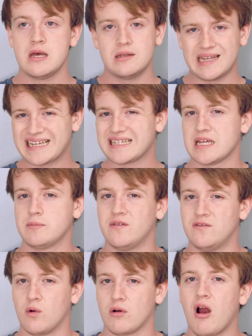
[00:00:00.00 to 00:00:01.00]
like I said
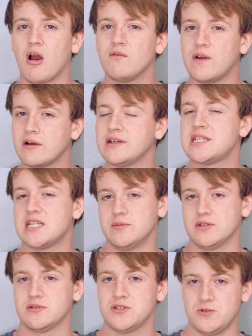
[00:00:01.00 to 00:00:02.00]
before, are very
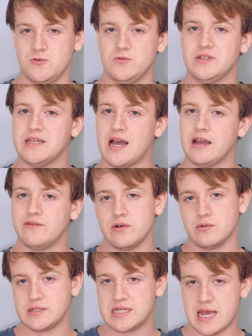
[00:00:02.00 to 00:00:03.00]
similar to the
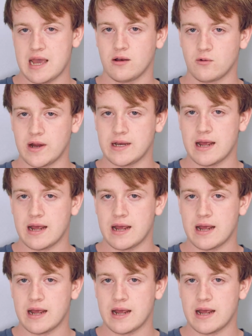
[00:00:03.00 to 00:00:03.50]
iPhone X right